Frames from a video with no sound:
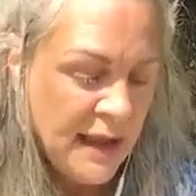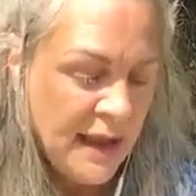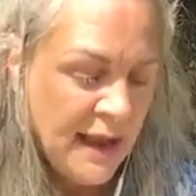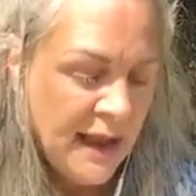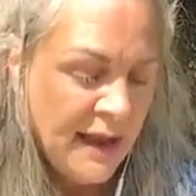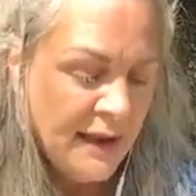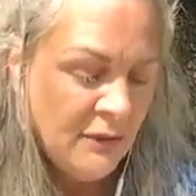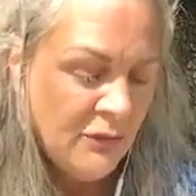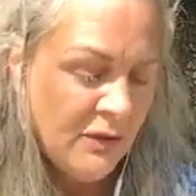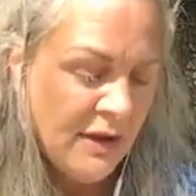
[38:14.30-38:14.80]

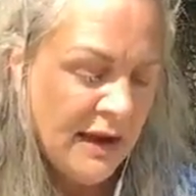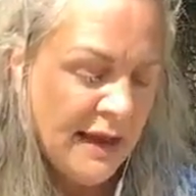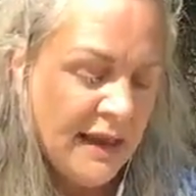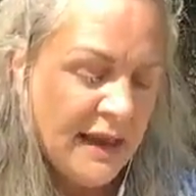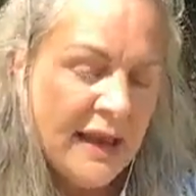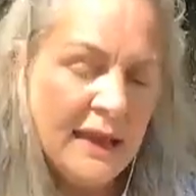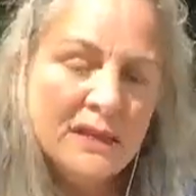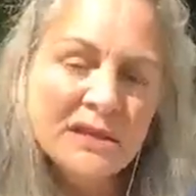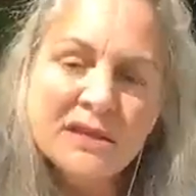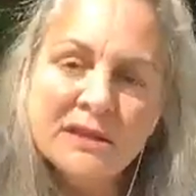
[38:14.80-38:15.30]
and really
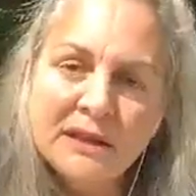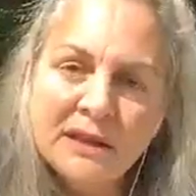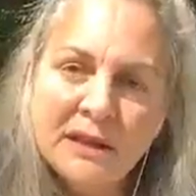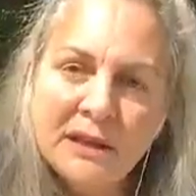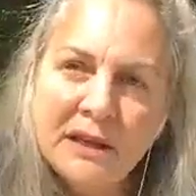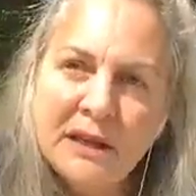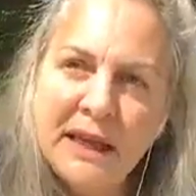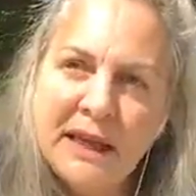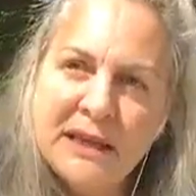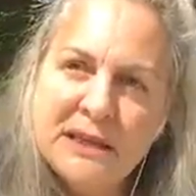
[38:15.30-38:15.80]
get to
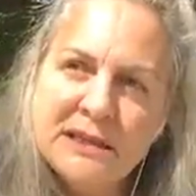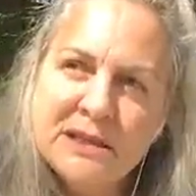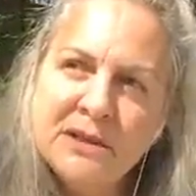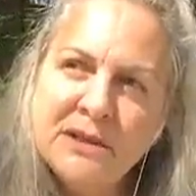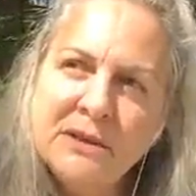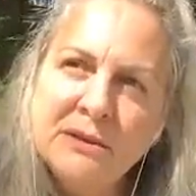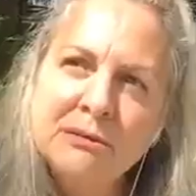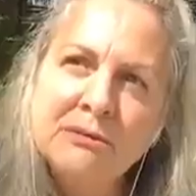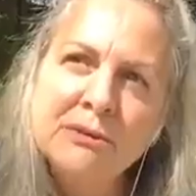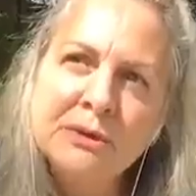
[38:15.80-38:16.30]

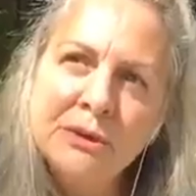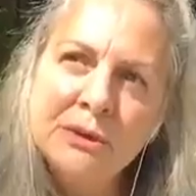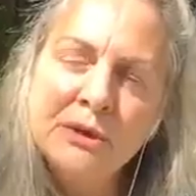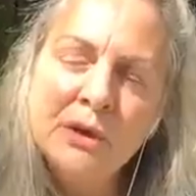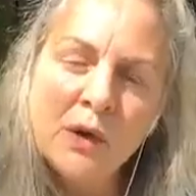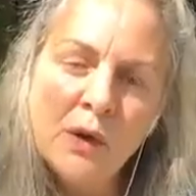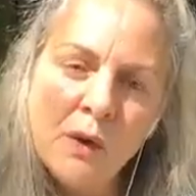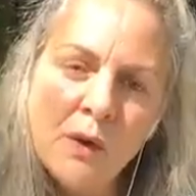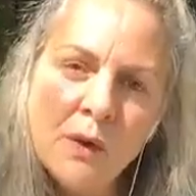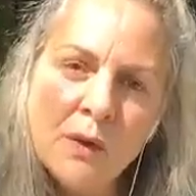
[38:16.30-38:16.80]
the root
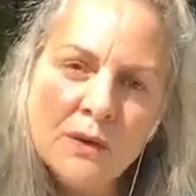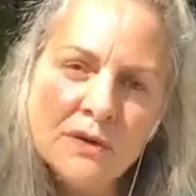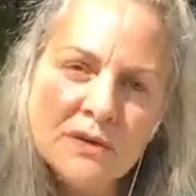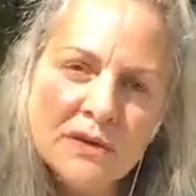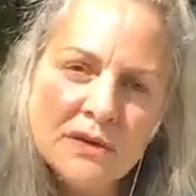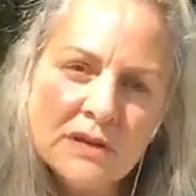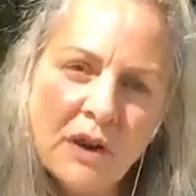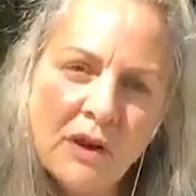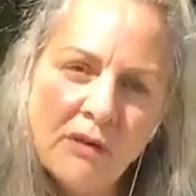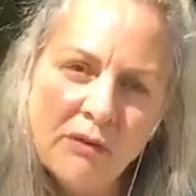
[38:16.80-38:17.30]

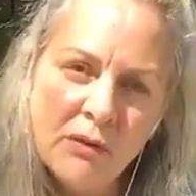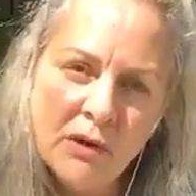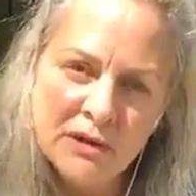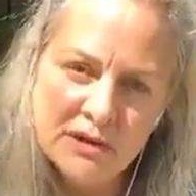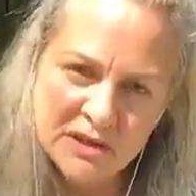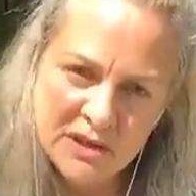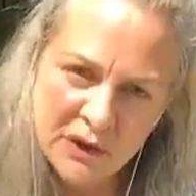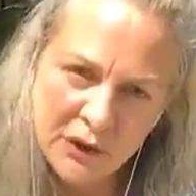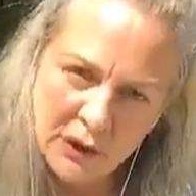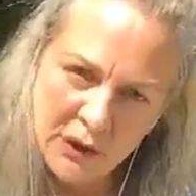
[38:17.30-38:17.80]
cause of
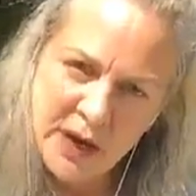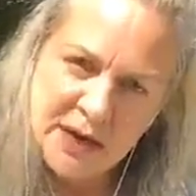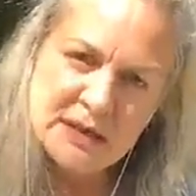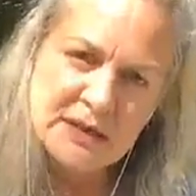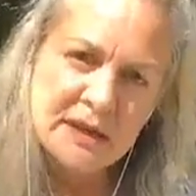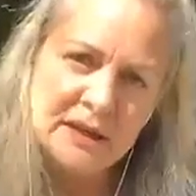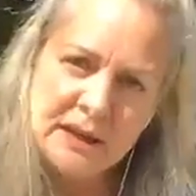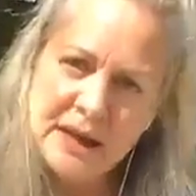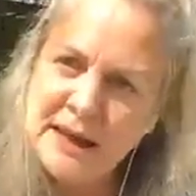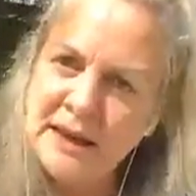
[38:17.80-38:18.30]
what's
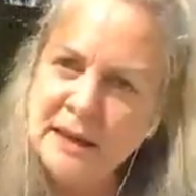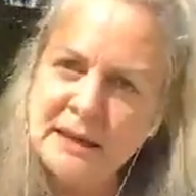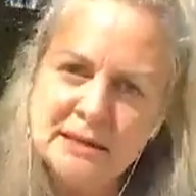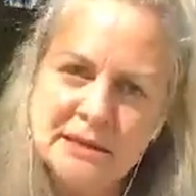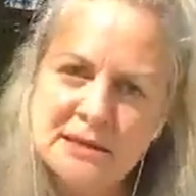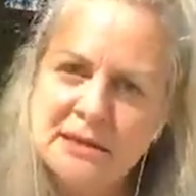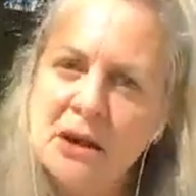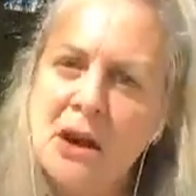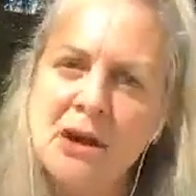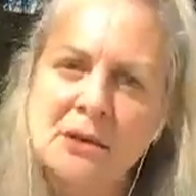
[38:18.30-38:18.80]
creating any
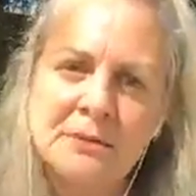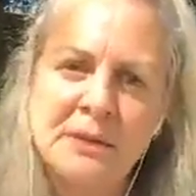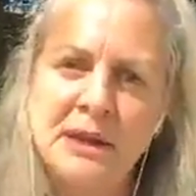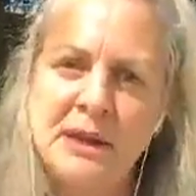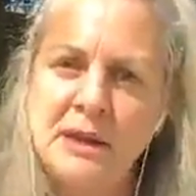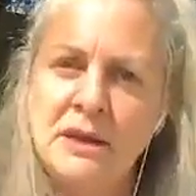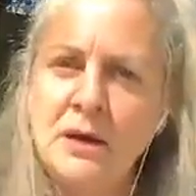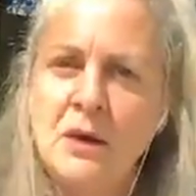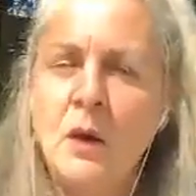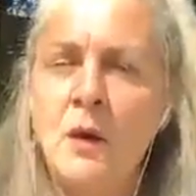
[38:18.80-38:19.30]
disharmony